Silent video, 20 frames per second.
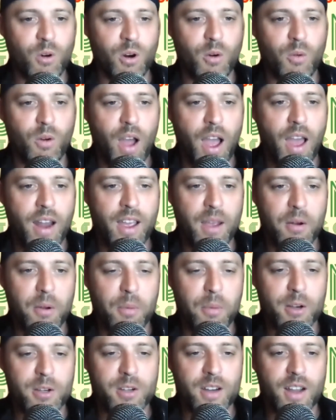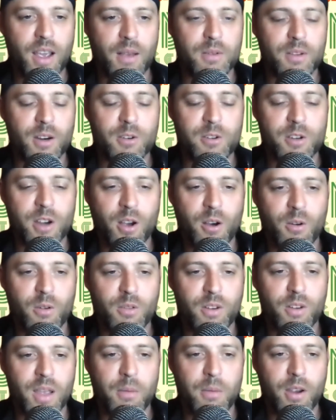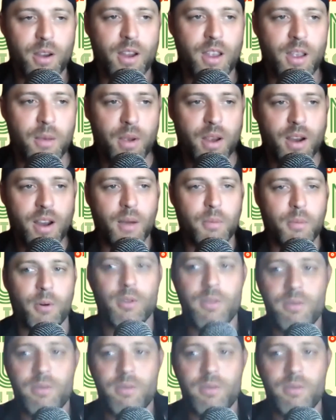I named a bunch of names there, Joe. Give me a couple.